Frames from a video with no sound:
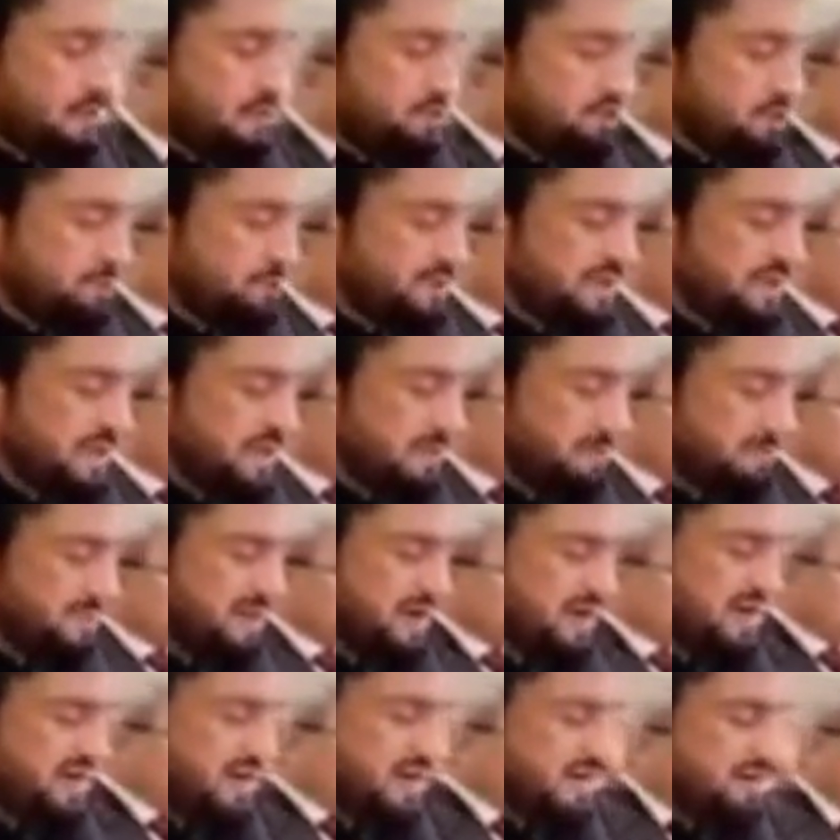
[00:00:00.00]
to be
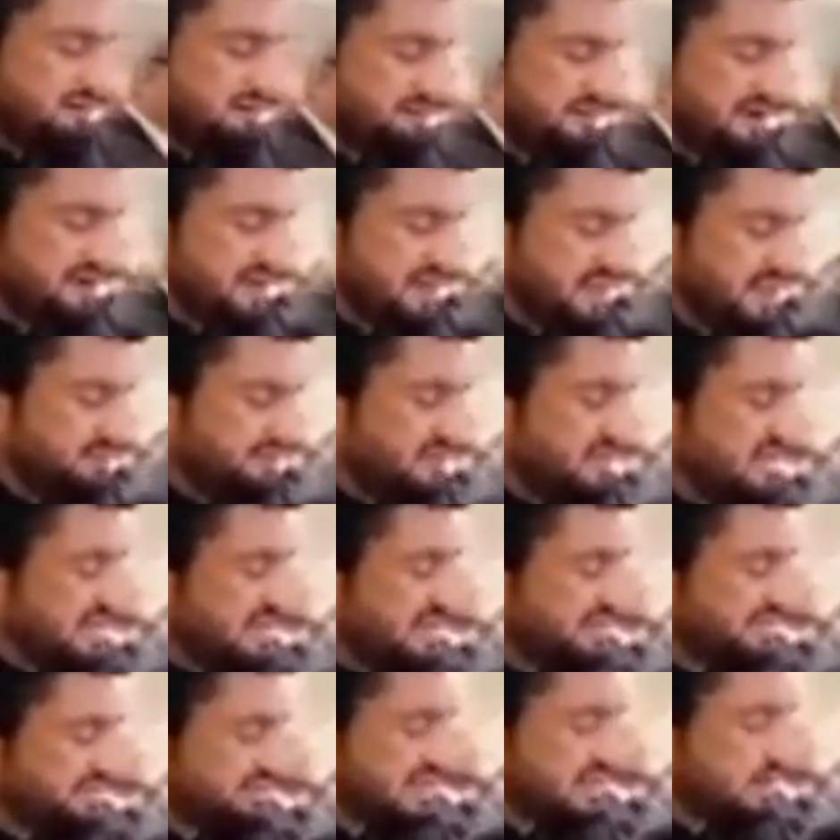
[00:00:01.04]
burdened further with
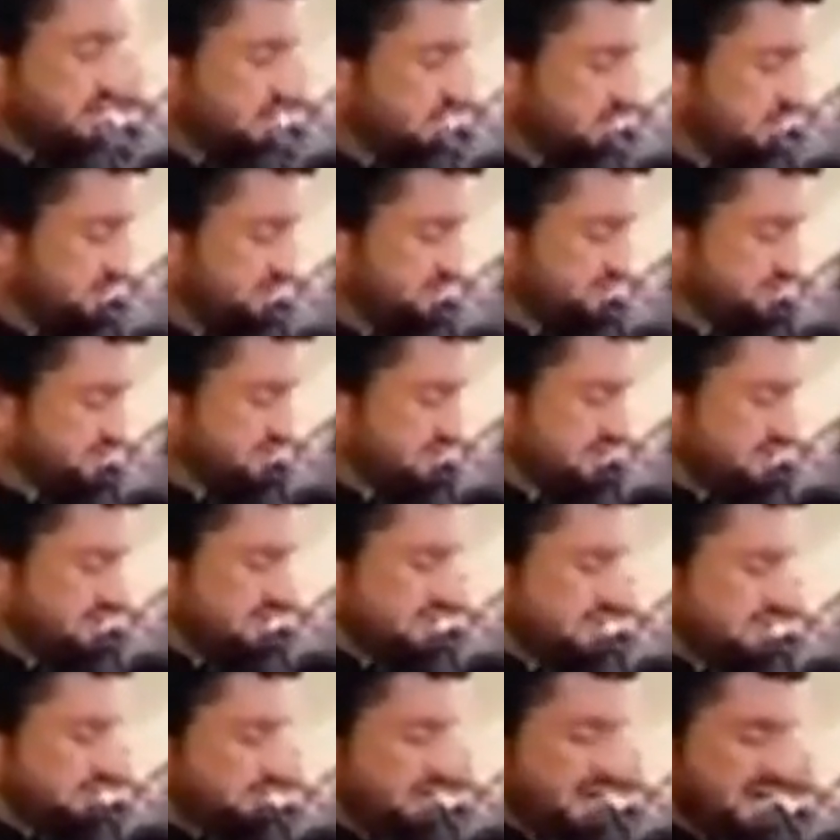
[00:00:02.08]
additional loans.
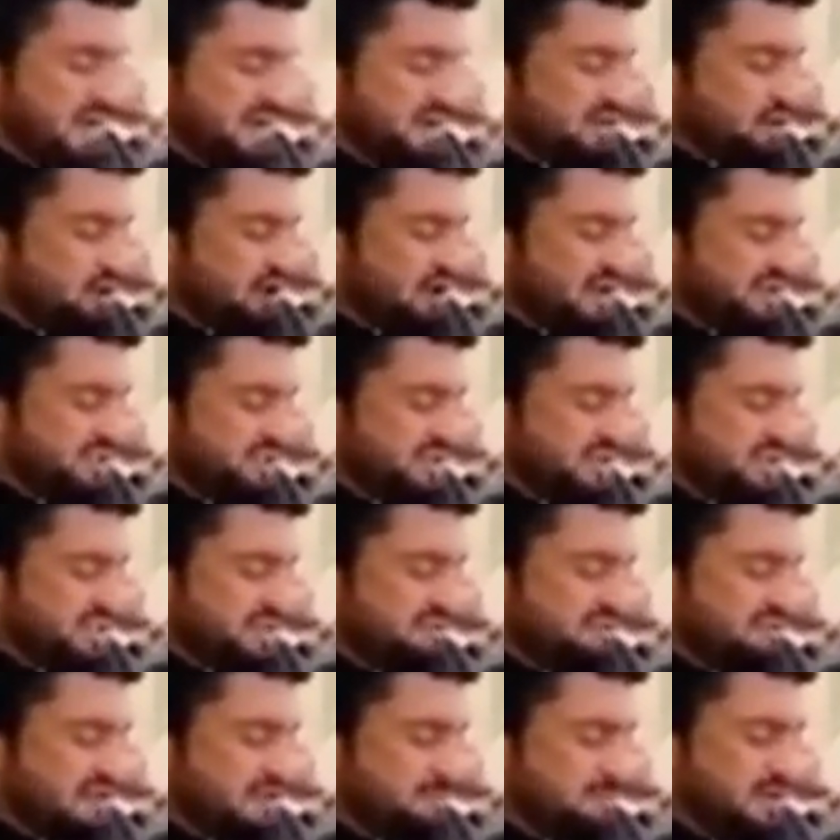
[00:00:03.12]
While acknowledging
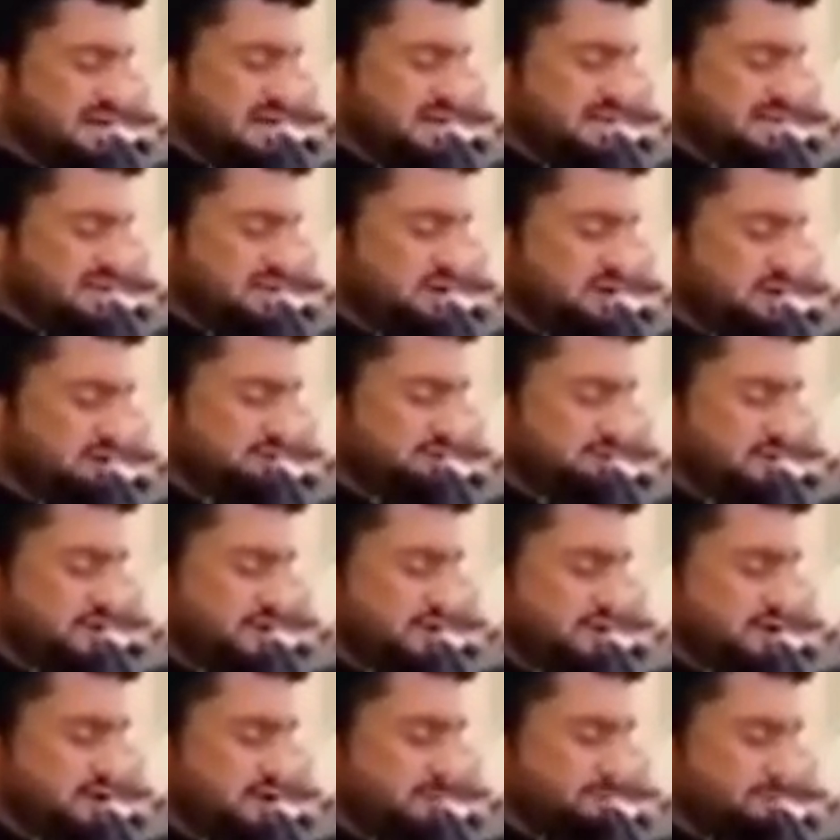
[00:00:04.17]
the availability of
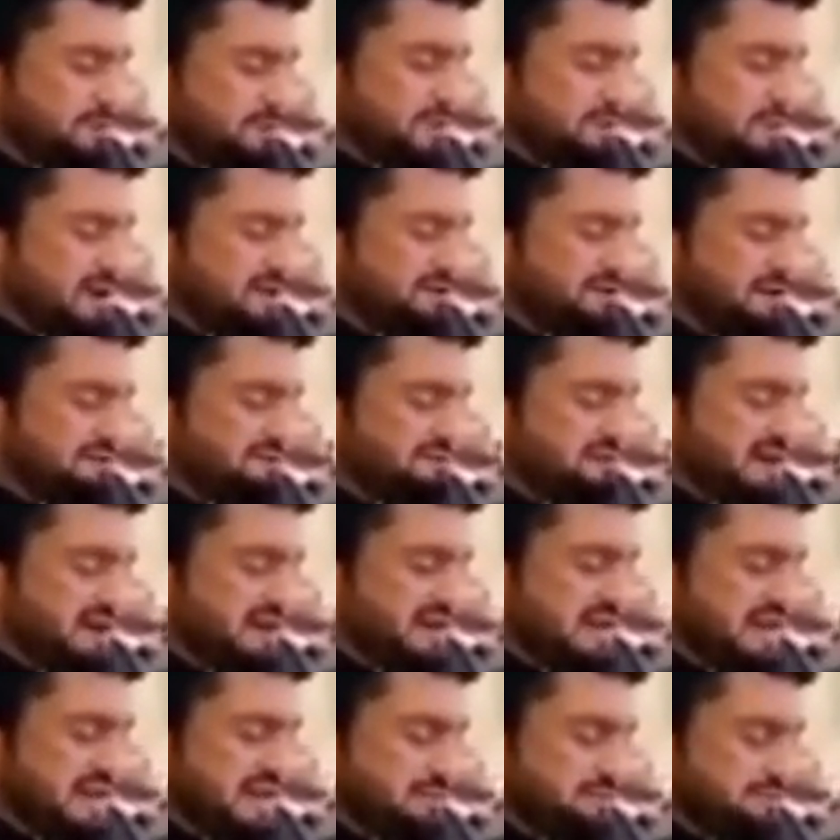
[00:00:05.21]
complementary
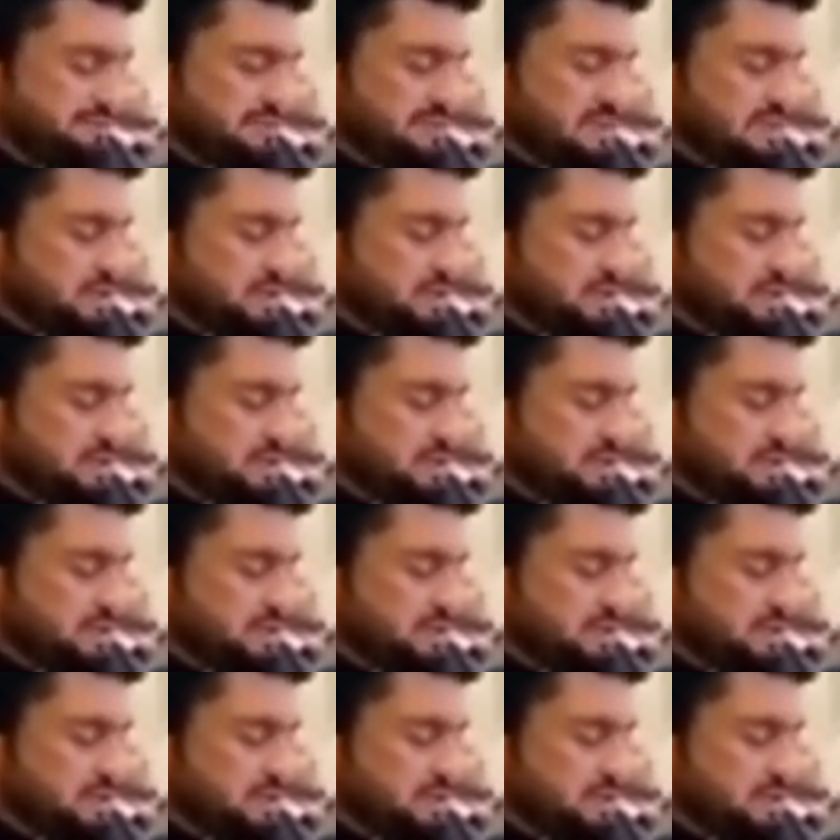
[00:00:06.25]
funding